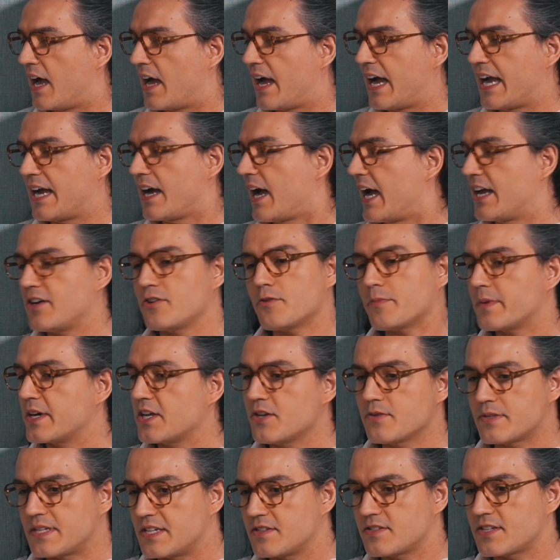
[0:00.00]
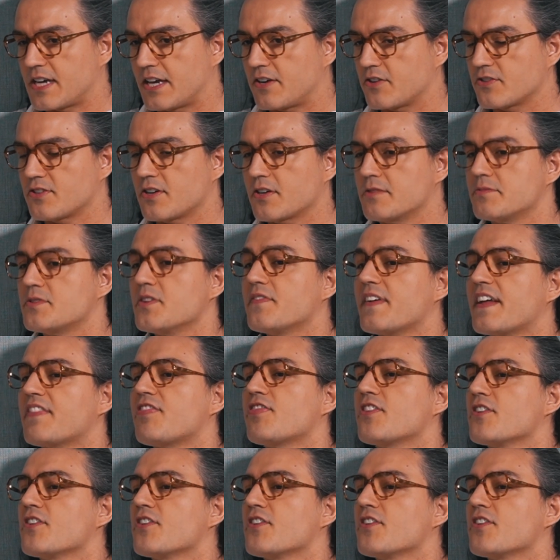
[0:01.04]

I don't want to use insider terms. You've had